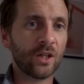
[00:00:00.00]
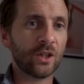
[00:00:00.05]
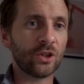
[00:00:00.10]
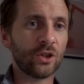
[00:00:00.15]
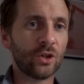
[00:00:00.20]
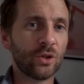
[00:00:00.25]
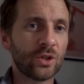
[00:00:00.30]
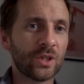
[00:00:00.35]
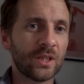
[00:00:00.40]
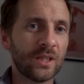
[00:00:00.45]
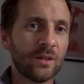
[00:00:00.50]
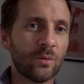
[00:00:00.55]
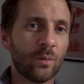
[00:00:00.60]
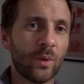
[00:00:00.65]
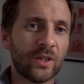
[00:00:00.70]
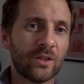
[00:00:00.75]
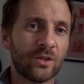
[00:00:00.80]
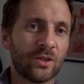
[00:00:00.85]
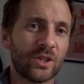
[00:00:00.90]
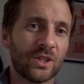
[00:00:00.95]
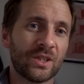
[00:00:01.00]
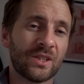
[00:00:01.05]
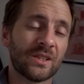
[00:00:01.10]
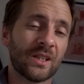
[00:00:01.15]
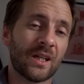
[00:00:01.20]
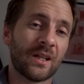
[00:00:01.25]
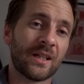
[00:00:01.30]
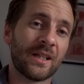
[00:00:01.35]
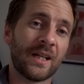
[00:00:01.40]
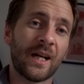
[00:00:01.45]
Usually when you're just
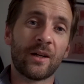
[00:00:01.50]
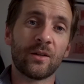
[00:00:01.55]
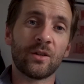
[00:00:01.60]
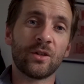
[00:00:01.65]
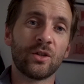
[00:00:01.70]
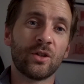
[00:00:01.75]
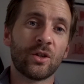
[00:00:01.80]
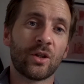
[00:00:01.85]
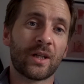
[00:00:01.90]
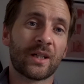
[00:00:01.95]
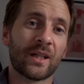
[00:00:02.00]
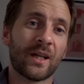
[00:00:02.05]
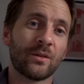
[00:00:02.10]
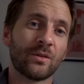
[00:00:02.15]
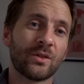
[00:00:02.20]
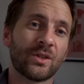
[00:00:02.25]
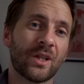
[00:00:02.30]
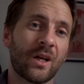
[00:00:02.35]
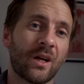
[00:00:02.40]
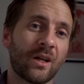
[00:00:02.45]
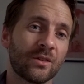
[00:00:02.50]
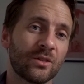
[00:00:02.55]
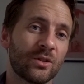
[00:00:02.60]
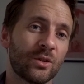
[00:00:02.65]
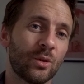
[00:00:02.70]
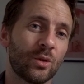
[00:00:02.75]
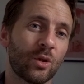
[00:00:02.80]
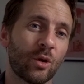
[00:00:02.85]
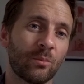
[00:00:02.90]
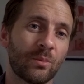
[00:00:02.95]
starting out, your accounts aren't
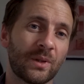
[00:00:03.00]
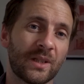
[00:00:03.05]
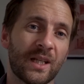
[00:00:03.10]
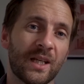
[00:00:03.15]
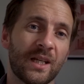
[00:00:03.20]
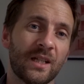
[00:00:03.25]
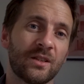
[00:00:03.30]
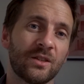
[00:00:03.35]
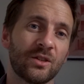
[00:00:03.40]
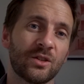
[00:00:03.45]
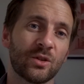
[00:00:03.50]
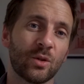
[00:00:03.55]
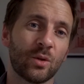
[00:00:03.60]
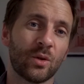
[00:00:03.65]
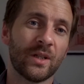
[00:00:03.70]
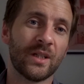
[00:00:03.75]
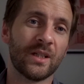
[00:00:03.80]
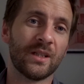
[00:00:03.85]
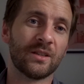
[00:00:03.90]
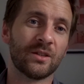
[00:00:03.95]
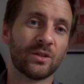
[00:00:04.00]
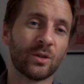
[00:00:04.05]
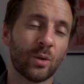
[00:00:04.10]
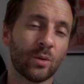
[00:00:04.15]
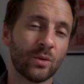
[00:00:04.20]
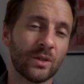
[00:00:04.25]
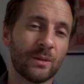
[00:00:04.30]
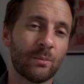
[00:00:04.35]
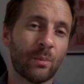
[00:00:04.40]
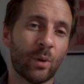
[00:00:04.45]
too complicated, so it is
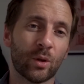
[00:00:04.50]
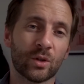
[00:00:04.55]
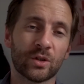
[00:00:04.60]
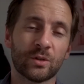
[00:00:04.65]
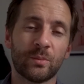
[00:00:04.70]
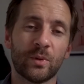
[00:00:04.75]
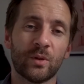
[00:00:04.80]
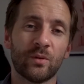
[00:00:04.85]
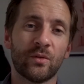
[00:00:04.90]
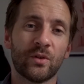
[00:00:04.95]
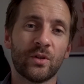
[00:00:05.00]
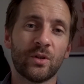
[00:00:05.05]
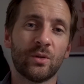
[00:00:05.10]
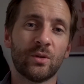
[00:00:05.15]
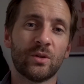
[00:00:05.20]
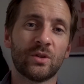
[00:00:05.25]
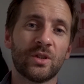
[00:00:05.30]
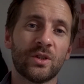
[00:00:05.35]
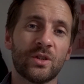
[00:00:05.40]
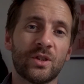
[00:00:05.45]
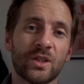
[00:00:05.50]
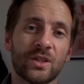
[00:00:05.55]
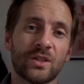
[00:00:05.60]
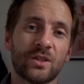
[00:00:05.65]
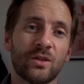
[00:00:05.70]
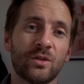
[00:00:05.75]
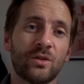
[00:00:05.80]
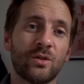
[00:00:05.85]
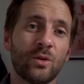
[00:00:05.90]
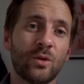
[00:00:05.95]
totally possible for you to
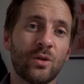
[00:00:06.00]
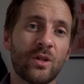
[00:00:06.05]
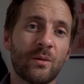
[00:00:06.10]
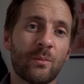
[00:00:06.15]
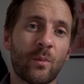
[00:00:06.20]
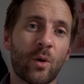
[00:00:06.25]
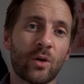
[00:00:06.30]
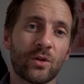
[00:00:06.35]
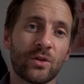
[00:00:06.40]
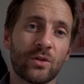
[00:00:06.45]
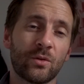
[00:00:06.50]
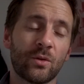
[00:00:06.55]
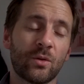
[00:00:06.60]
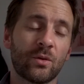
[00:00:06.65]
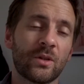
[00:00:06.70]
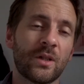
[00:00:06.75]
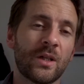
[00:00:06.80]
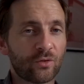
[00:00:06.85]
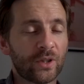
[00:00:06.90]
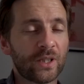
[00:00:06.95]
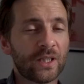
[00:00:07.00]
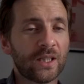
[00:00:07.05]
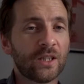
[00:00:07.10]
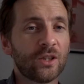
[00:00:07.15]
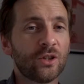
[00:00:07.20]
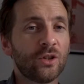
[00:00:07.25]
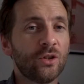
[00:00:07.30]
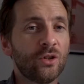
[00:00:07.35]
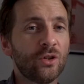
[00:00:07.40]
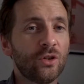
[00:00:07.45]
just do them on your own. And
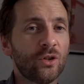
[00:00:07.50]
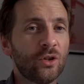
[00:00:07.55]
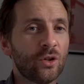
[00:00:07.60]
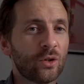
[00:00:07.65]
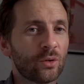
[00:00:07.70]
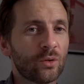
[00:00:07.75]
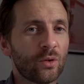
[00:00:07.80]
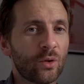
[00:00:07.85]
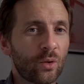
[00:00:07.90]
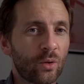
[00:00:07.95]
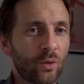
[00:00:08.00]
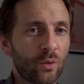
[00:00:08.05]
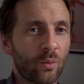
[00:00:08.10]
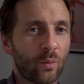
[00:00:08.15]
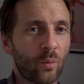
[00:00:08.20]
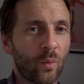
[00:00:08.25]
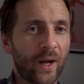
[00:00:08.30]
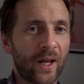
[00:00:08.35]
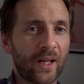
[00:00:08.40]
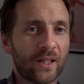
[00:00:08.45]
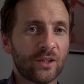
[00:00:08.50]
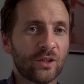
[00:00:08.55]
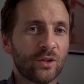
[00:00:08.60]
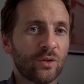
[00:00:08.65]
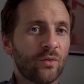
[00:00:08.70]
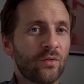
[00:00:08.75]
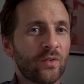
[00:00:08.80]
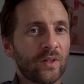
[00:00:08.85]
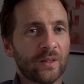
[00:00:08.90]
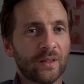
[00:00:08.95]
really, you'll know when you
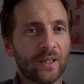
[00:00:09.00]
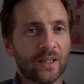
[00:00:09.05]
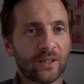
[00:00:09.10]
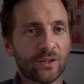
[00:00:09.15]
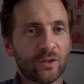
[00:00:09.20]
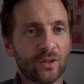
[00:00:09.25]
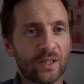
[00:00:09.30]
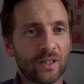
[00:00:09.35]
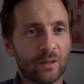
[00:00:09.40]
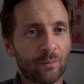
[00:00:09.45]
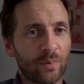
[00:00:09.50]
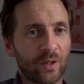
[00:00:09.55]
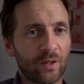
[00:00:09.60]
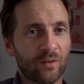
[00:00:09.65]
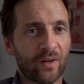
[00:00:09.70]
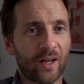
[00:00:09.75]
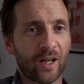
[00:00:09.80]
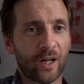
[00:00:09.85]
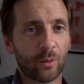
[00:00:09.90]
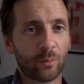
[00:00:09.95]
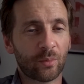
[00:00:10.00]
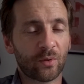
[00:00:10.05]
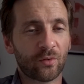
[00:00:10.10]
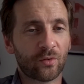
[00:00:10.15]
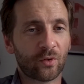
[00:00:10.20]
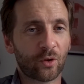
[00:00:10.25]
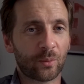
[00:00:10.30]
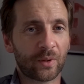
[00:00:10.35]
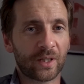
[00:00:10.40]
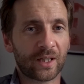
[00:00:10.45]
feel like you need a bit of help
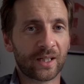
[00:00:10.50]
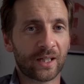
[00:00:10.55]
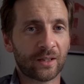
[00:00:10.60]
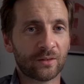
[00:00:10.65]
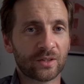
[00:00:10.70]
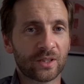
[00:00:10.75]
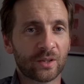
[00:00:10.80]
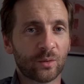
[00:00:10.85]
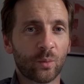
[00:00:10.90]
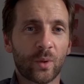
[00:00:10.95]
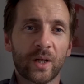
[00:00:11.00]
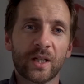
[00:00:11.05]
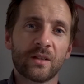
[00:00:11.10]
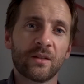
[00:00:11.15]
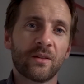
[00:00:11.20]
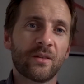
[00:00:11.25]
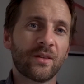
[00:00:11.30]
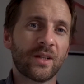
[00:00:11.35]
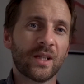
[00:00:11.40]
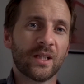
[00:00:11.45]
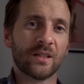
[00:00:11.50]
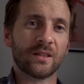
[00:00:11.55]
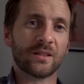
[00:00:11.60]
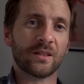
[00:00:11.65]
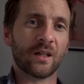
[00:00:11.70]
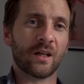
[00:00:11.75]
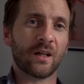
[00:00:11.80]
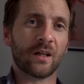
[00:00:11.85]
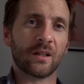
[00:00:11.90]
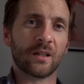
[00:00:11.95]
from an accountant when things
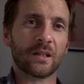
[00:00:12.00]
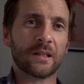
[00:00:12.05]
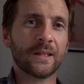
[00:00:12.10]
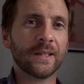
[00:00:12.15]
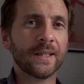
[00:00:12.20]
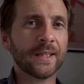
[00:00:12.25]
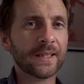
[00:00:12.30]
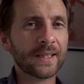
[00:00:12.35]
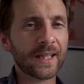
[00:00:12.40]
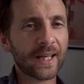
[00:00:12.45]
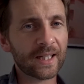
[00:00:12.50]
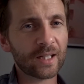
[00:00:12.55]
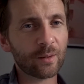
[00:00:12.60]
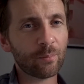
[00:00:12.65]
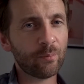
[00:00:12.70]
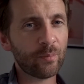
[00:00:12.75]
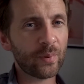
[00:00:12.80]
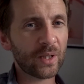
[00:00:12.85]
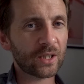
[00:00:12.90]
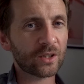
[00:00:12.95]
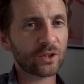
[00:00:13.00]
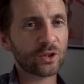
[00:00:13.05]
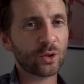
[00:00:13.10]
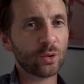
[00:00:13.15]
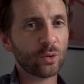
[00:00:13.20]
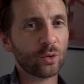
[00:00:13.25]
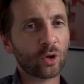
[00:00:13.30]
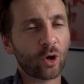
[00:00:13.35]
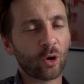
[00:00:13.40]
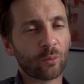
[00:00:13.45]
are getting a bit
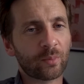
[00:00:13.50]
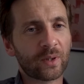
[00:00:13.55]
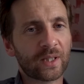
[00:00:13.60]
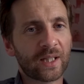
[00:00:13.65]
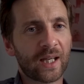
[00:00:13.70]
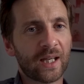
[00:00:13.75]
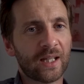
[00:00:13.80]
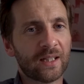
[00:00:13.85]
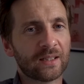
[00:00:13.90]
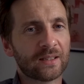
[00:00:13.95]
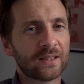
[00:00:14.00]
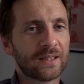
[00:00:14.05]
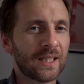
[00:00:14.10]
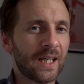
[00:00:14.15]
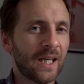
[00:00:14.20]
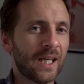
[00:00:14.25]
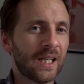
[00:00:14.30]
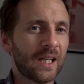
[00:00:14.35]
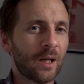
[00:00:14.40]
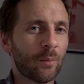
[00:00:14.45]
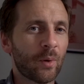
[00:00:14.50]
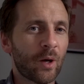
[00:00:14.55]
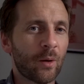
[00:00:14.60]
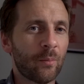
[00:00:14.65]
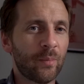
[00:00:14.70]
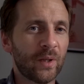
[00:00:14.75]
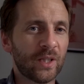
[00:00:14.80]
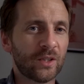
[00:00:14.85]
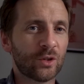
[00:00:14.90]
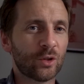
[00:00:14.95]
too complicated and taking up a
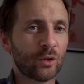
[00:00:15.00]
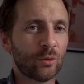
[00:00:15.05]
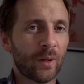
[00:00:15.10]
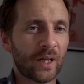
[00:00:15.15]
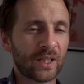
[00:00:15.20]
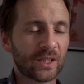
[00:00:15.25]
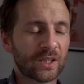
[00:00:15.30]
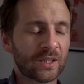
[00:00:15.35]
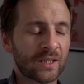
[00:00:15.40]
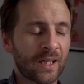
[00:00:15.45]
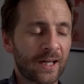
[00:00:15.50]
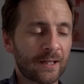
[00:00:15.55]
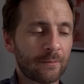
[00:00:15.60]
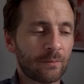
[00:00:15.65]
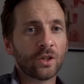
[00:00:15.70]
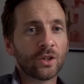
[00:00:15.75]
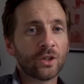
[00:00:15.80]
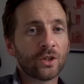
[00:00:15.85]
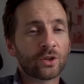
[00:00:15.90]
bit too much time.